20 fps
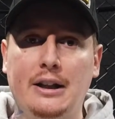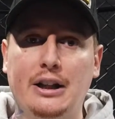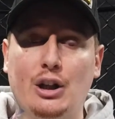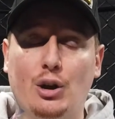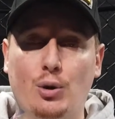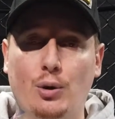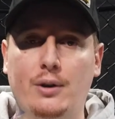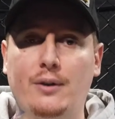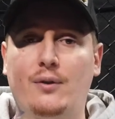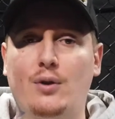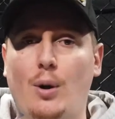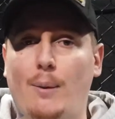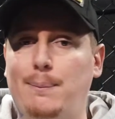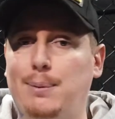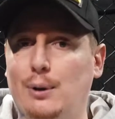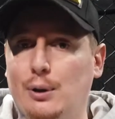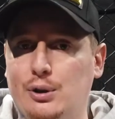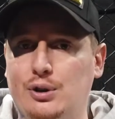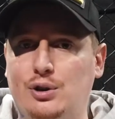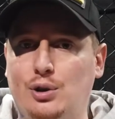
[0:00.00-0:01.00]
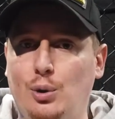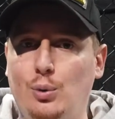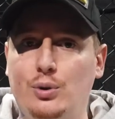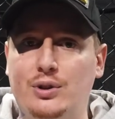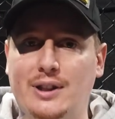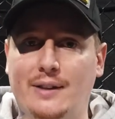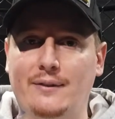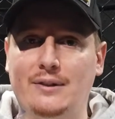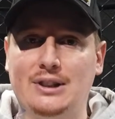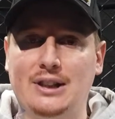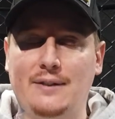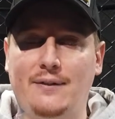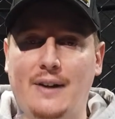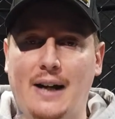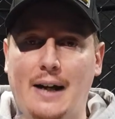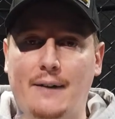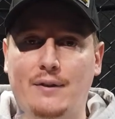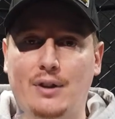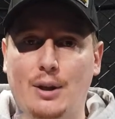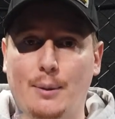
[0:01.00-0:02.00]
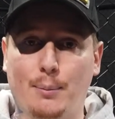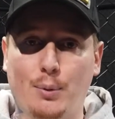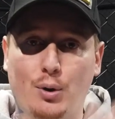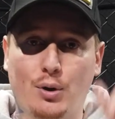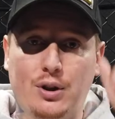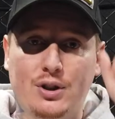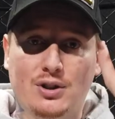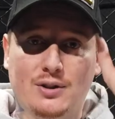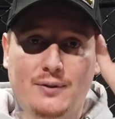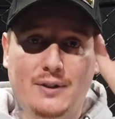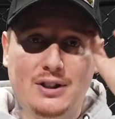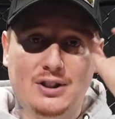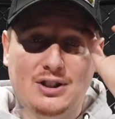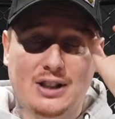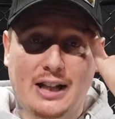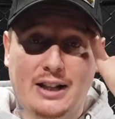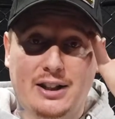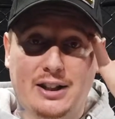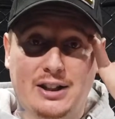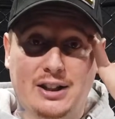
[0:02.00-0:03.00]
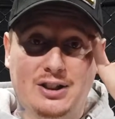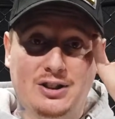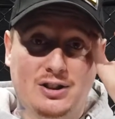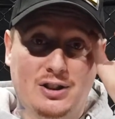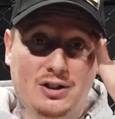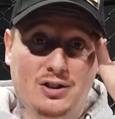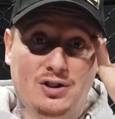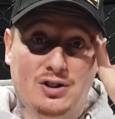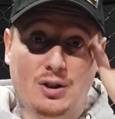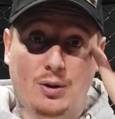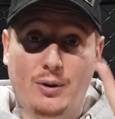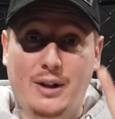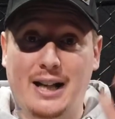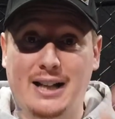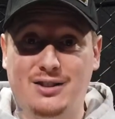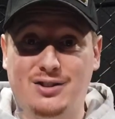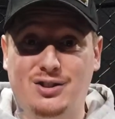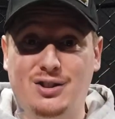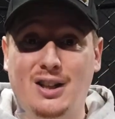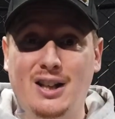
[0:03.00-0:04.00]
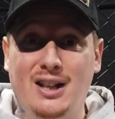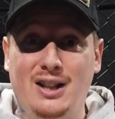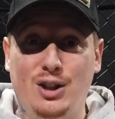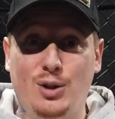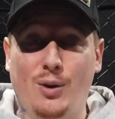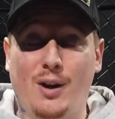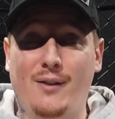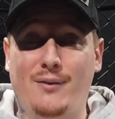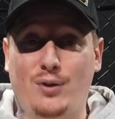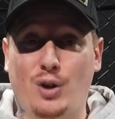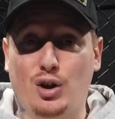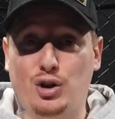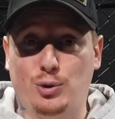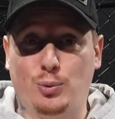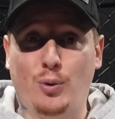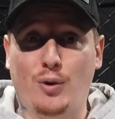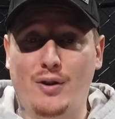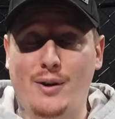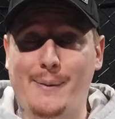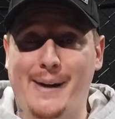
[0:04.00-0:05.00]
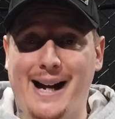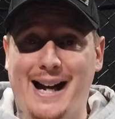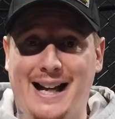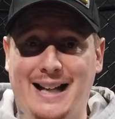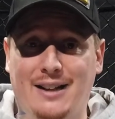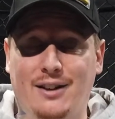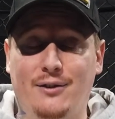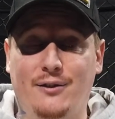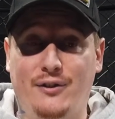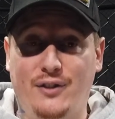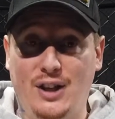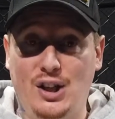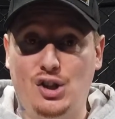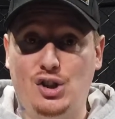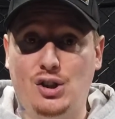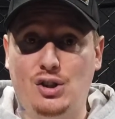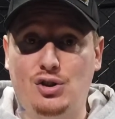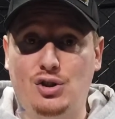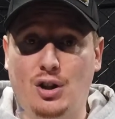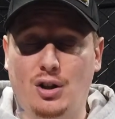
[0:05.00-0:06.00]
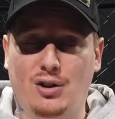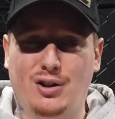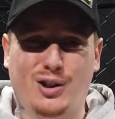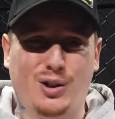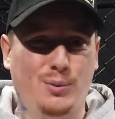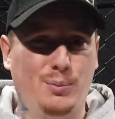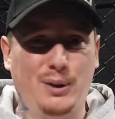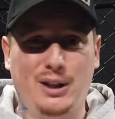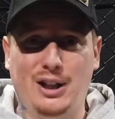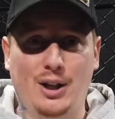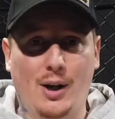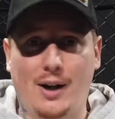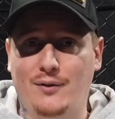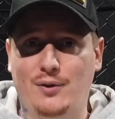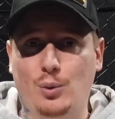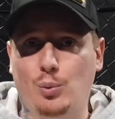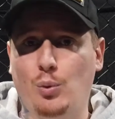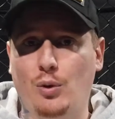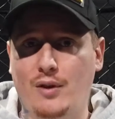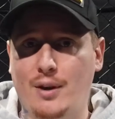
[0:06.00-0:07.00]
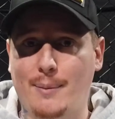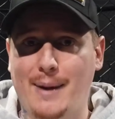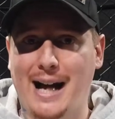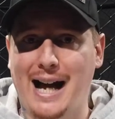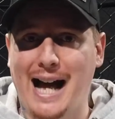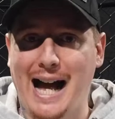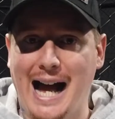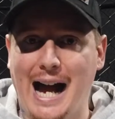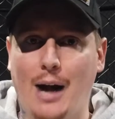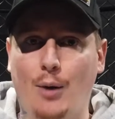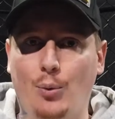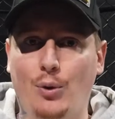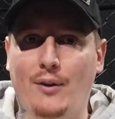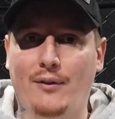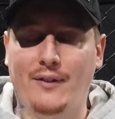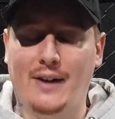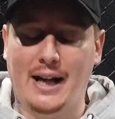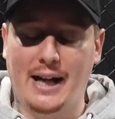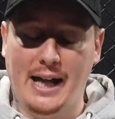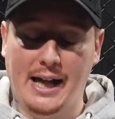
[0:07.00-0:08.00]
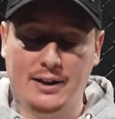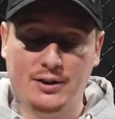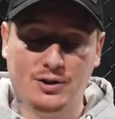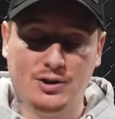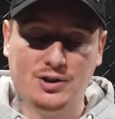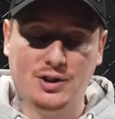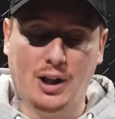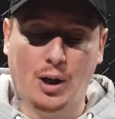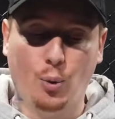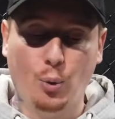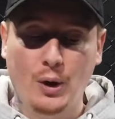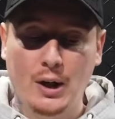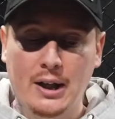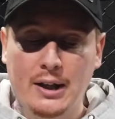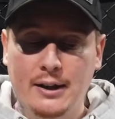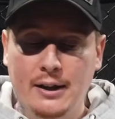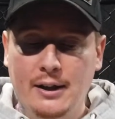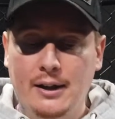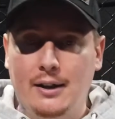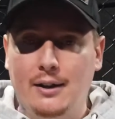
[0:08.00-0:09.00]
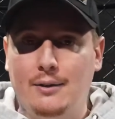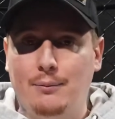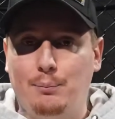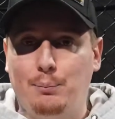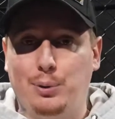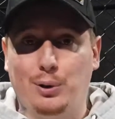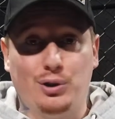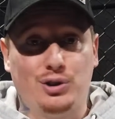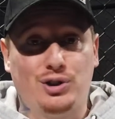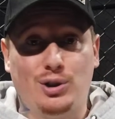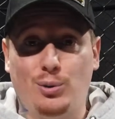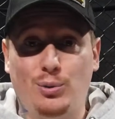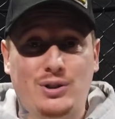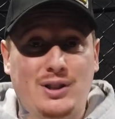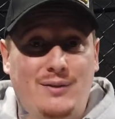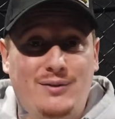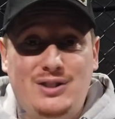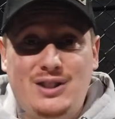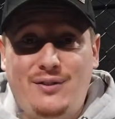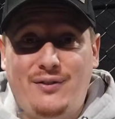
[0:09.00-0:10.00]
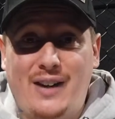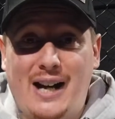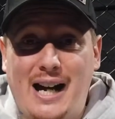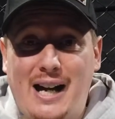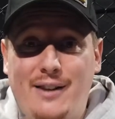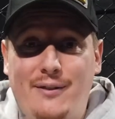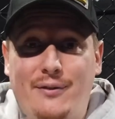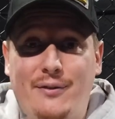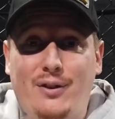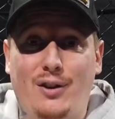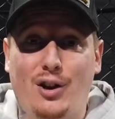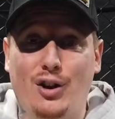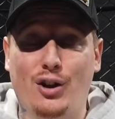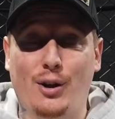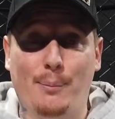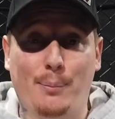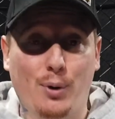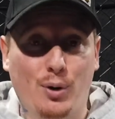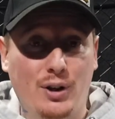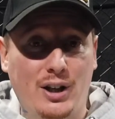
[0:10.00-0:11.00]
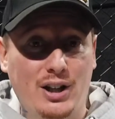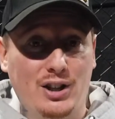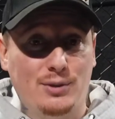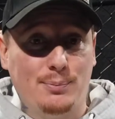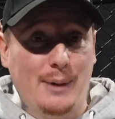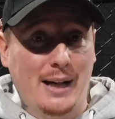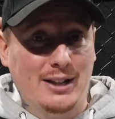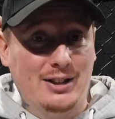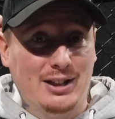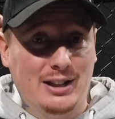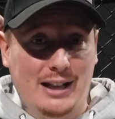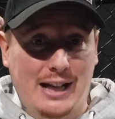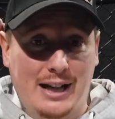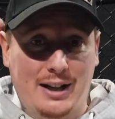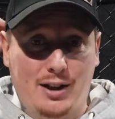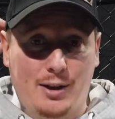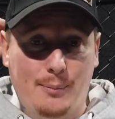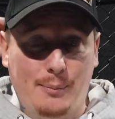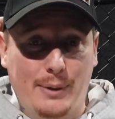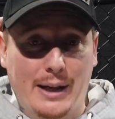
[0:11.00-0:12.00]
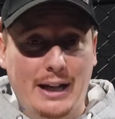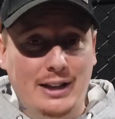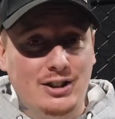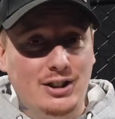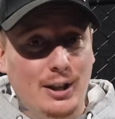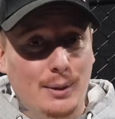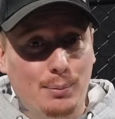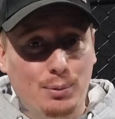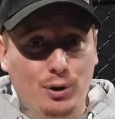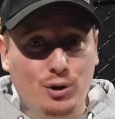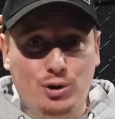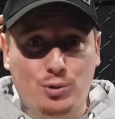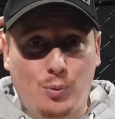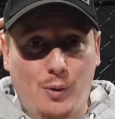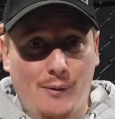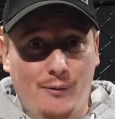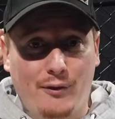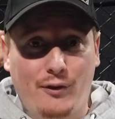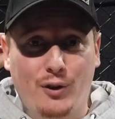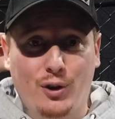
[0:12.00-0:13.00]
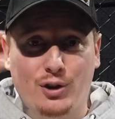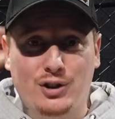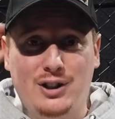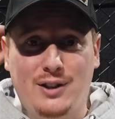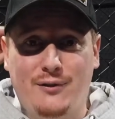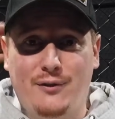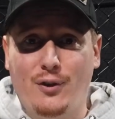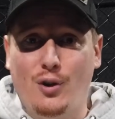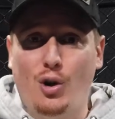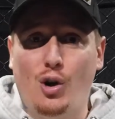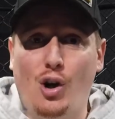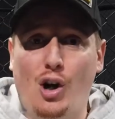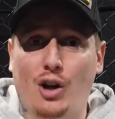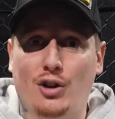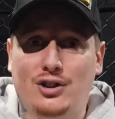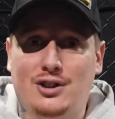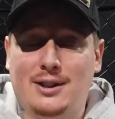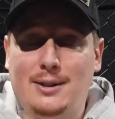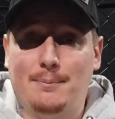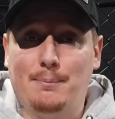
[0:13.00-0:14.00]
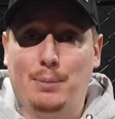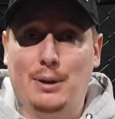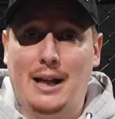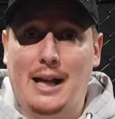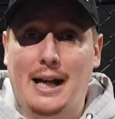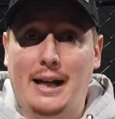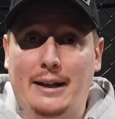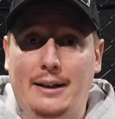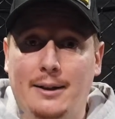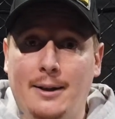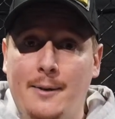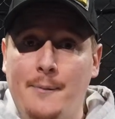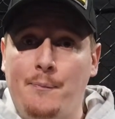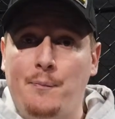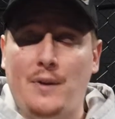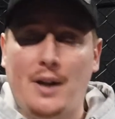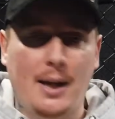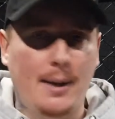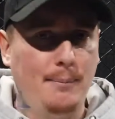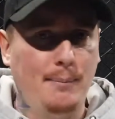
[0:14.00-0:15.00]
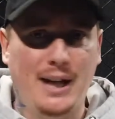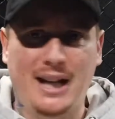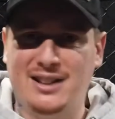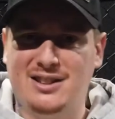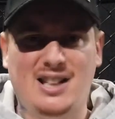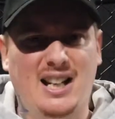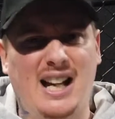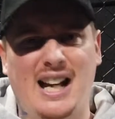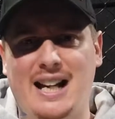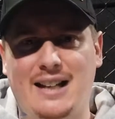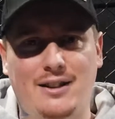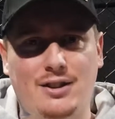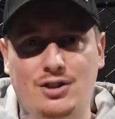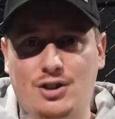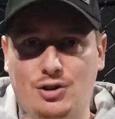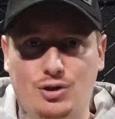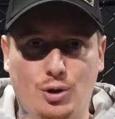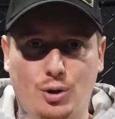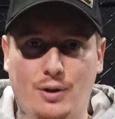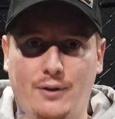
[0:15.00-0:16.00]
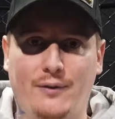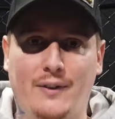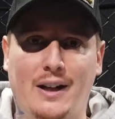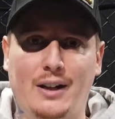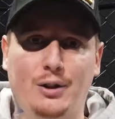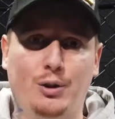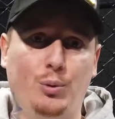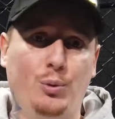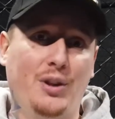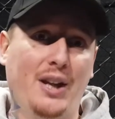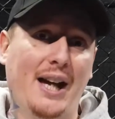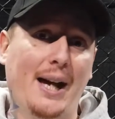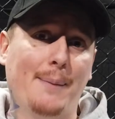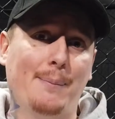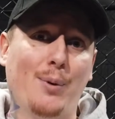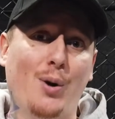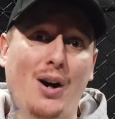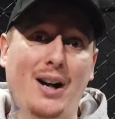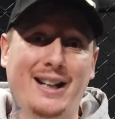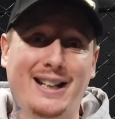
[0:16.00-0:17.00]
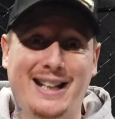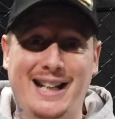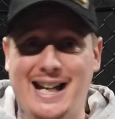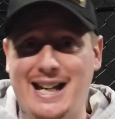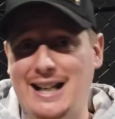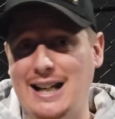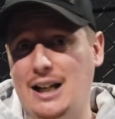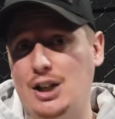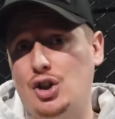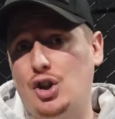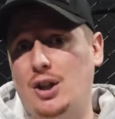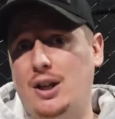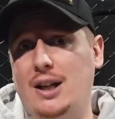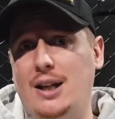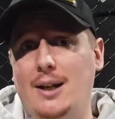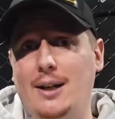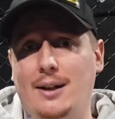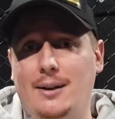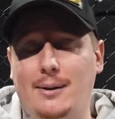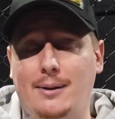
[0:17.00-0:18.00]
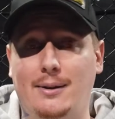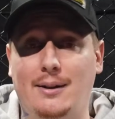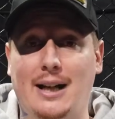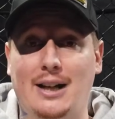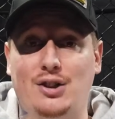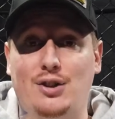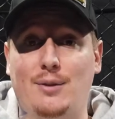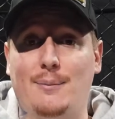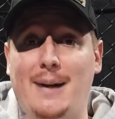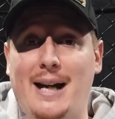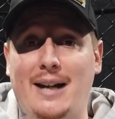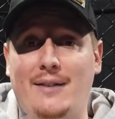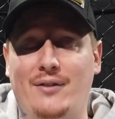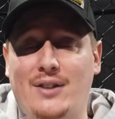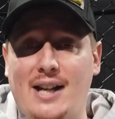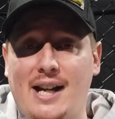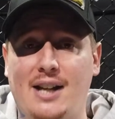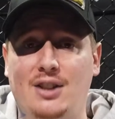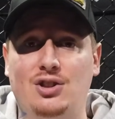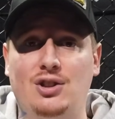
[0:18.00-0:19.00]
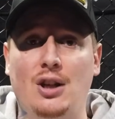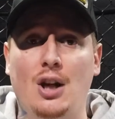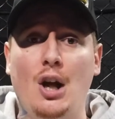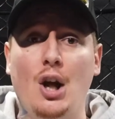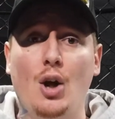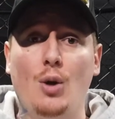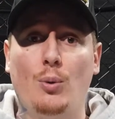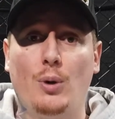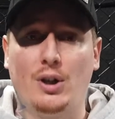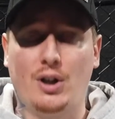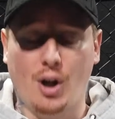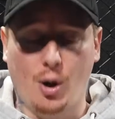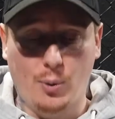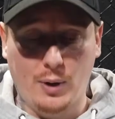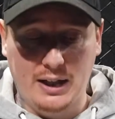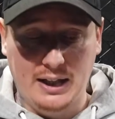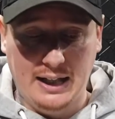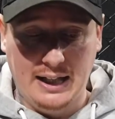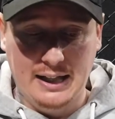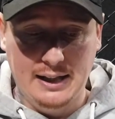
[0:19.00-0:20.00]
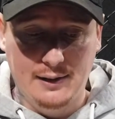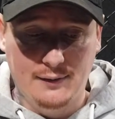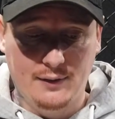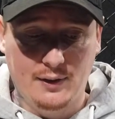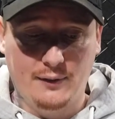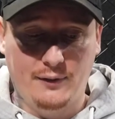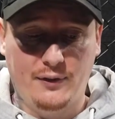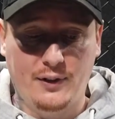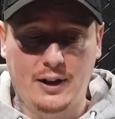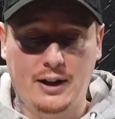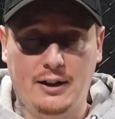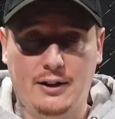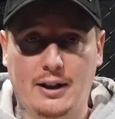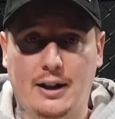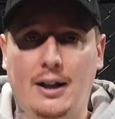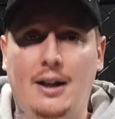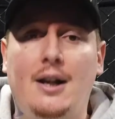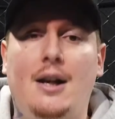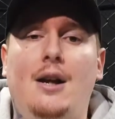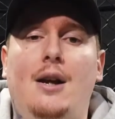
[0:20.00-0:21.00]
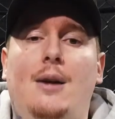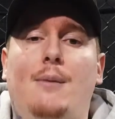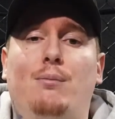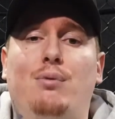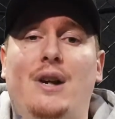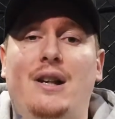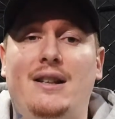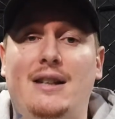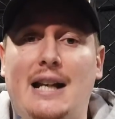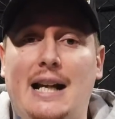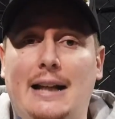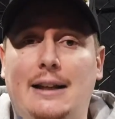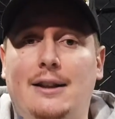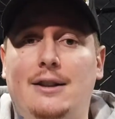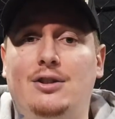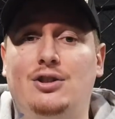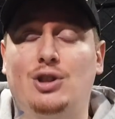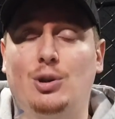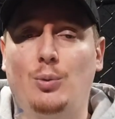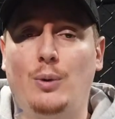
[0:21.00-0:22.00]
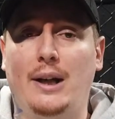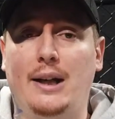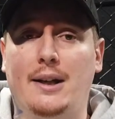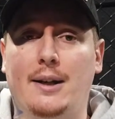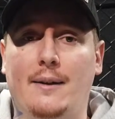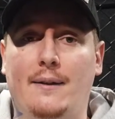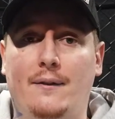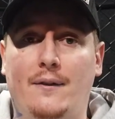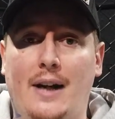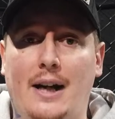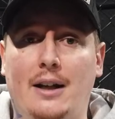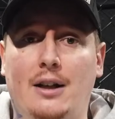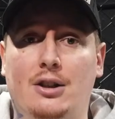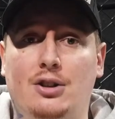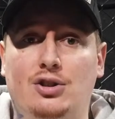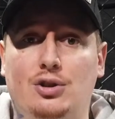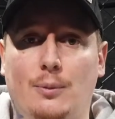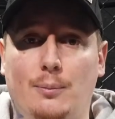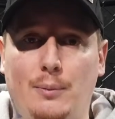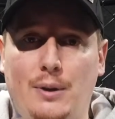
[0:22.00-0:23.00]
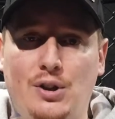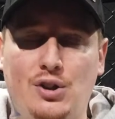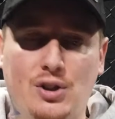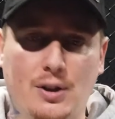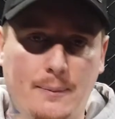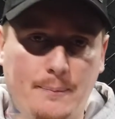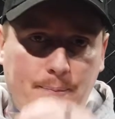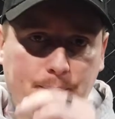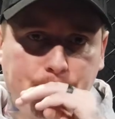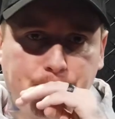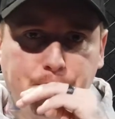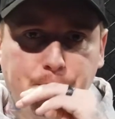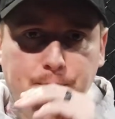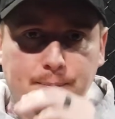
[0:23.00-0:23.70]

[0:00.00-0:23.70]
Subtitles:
You could have got plus 275 at the bookies of inside the distance. So that's, you have got to worry about Allen finishing Jotko, but you don't have to worry about how the fight ends. So plus 275 on the bookies betting line compared to your plus 144 odds implied at Baze AI. There's a ton of value there. But again, as you might have guessed, we're going even further. Brendan Allen to win via submission.